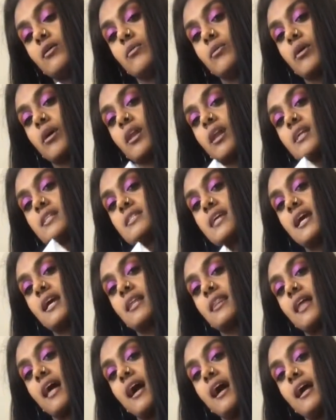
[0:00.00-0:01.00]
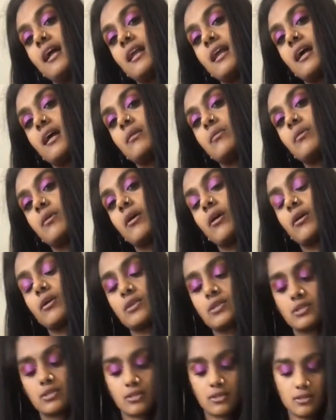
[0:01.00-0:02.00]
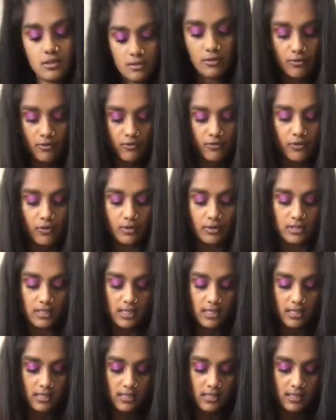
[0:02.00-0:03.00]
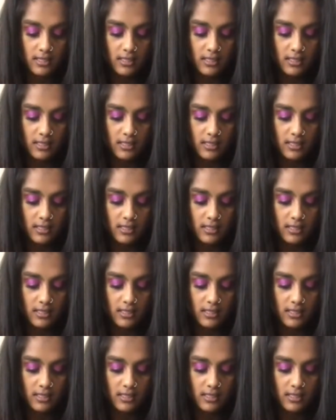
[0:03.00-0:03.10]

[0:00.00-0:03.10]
We're going to take that and we're going to fold it.